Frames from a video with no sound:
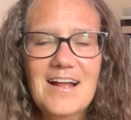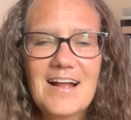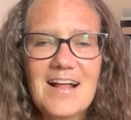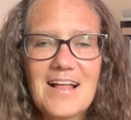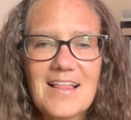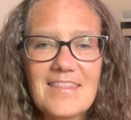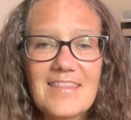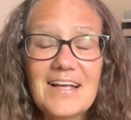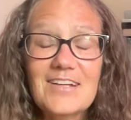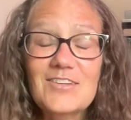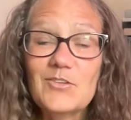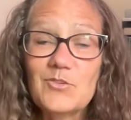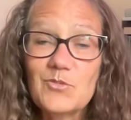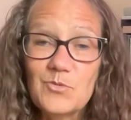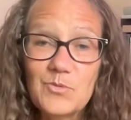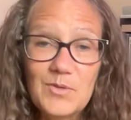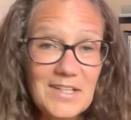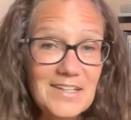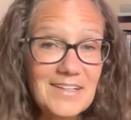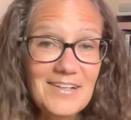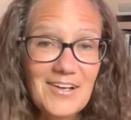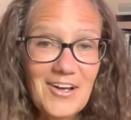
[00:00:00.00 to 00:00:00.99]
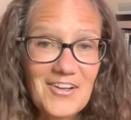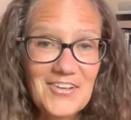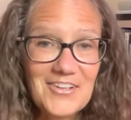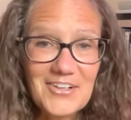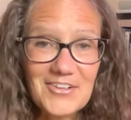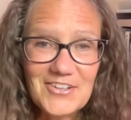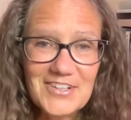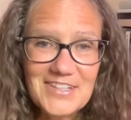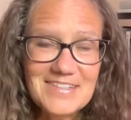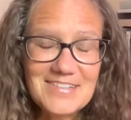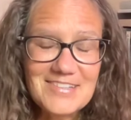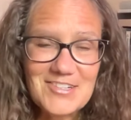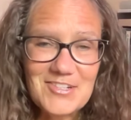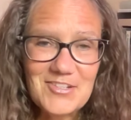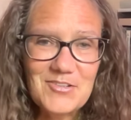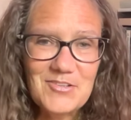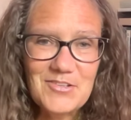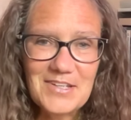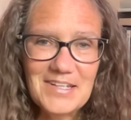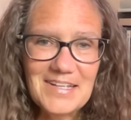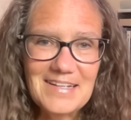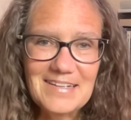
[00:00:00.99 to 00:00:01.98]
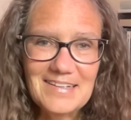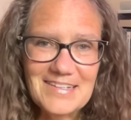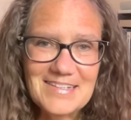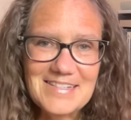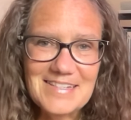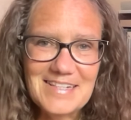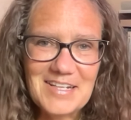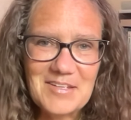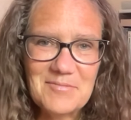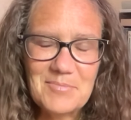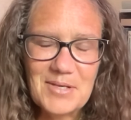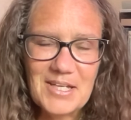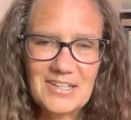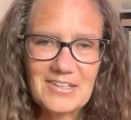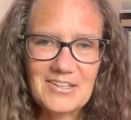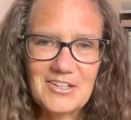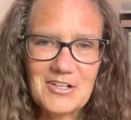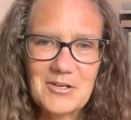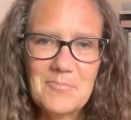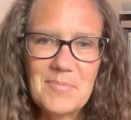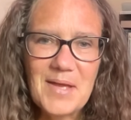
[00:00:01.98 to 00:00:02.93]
That's really all there is to the listening pillar,